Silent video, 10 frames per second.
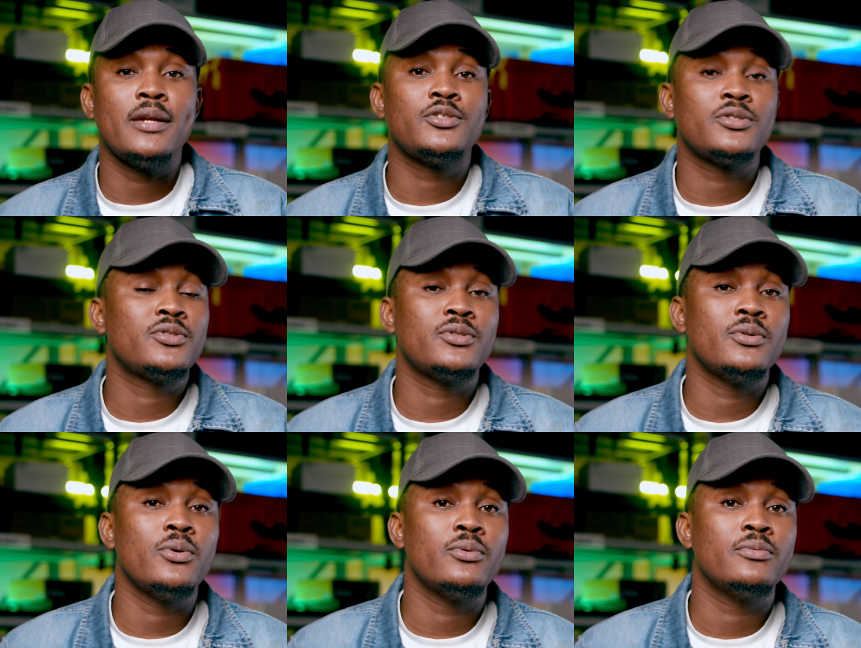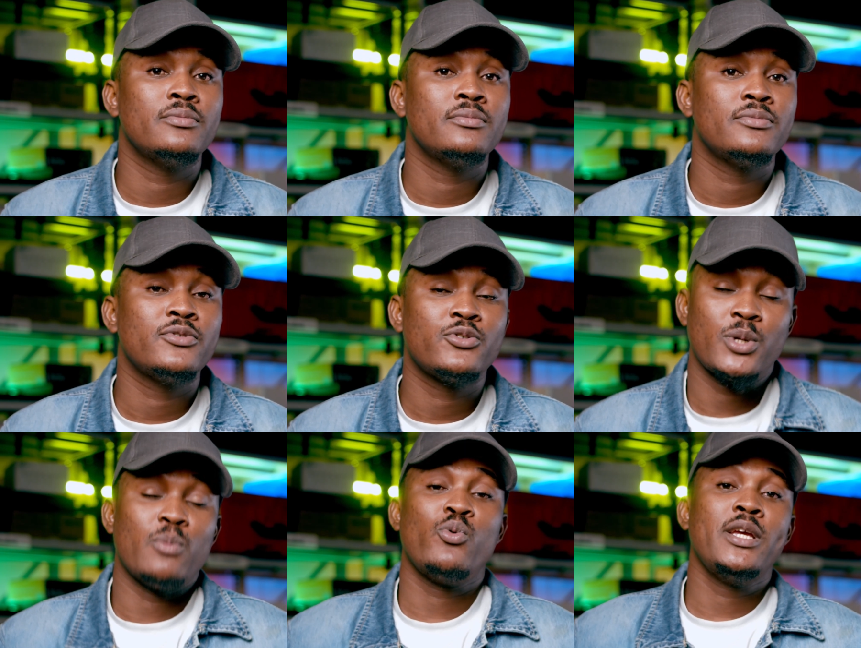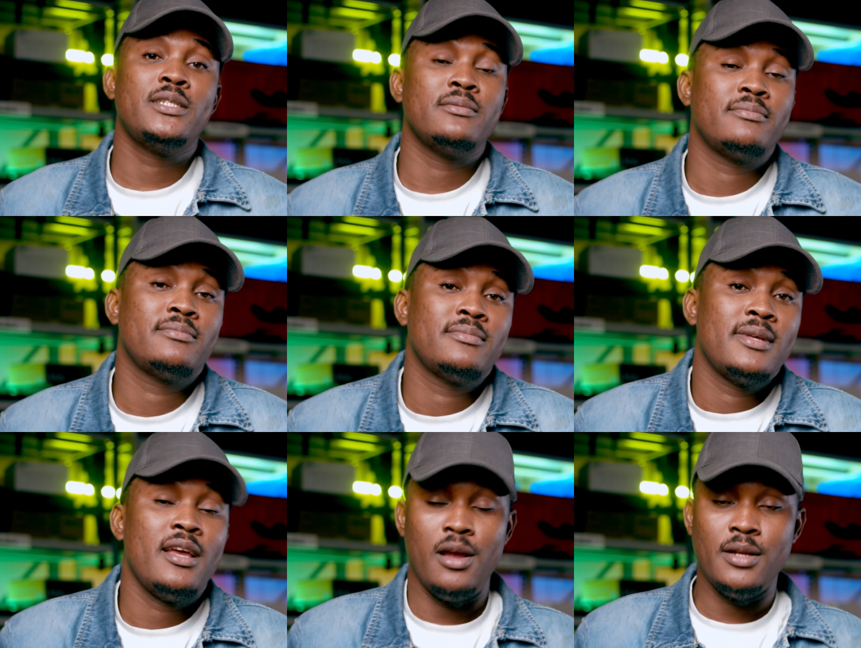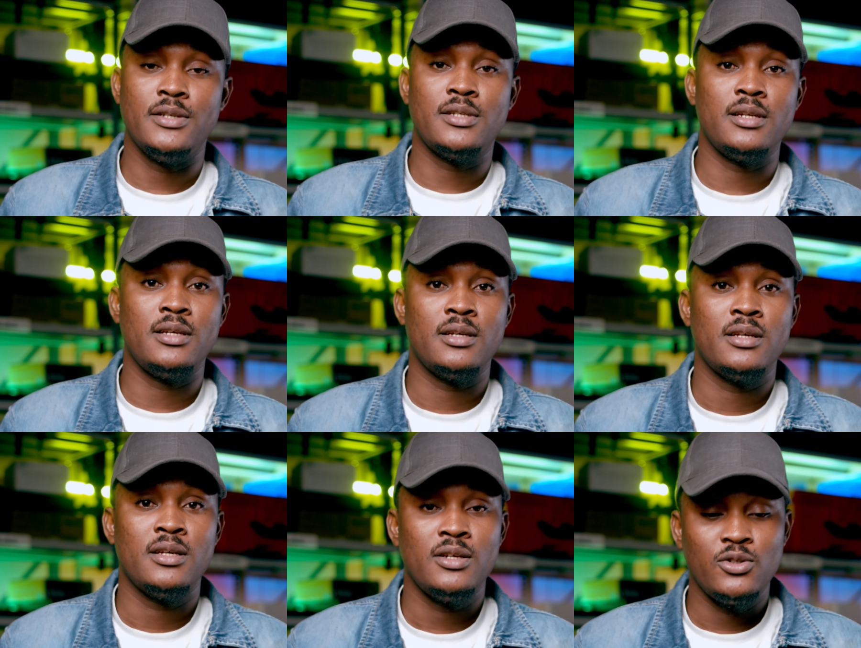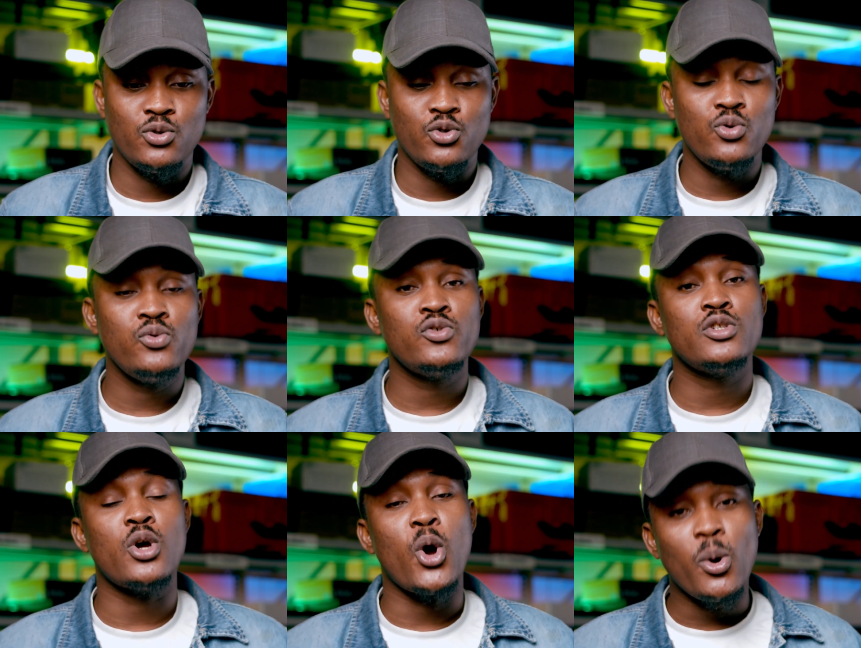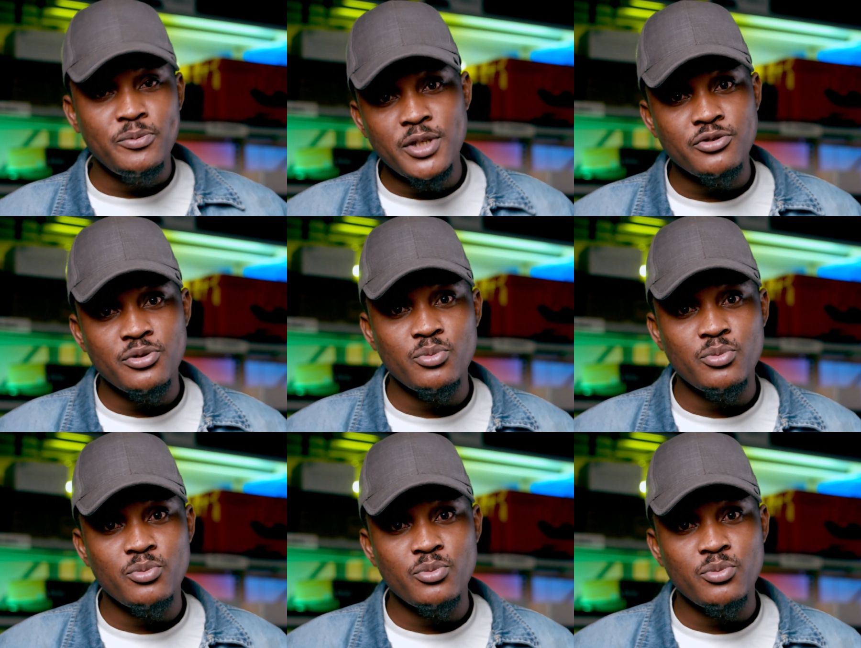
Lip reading: anxious to know. So I'm waiting earnestly to use the object